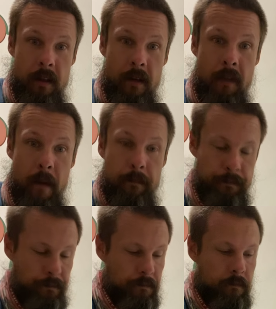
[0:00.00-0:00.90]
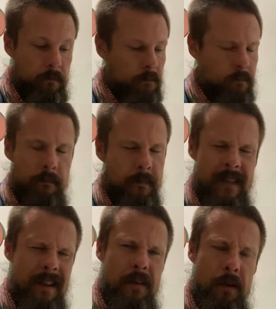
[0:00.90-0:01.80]
Love that.
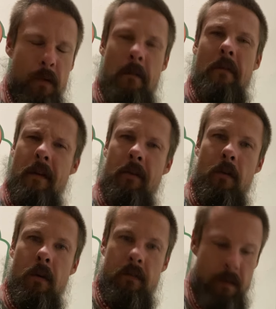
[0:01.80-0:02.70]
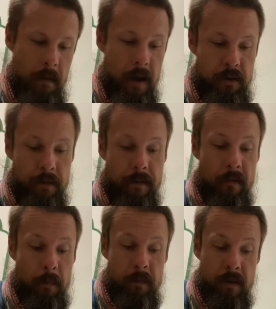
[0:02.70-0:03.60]
It's actually one of my favorite chords and actually
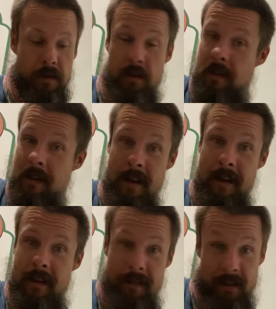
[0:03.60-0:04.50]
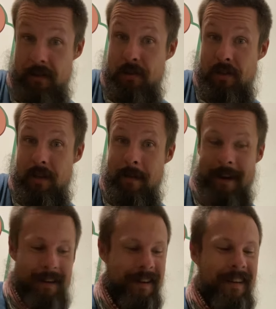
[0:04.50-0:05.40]
favorite positions, G
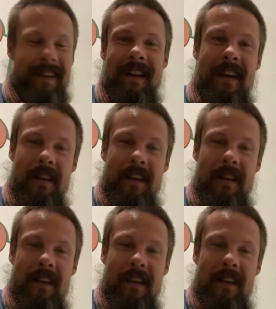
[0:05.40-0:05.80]
minor.